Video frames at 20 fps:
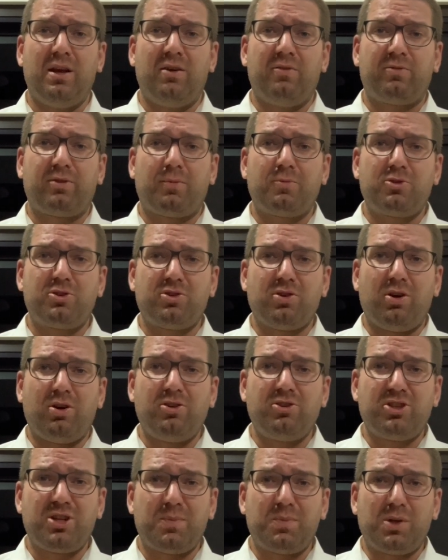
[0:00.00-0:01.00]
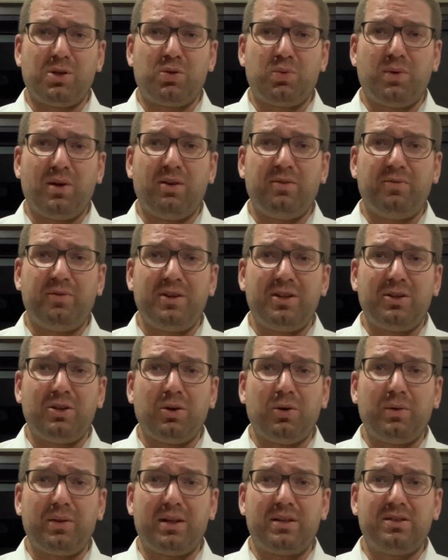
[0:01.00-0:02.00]
From John chapter 12 we
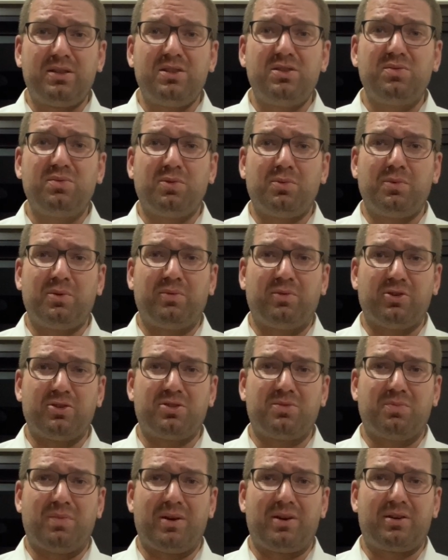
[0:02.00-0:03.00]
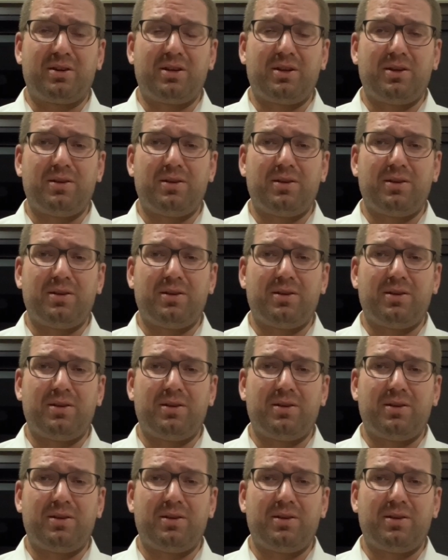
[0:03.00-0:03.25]
know that this woman was Mary.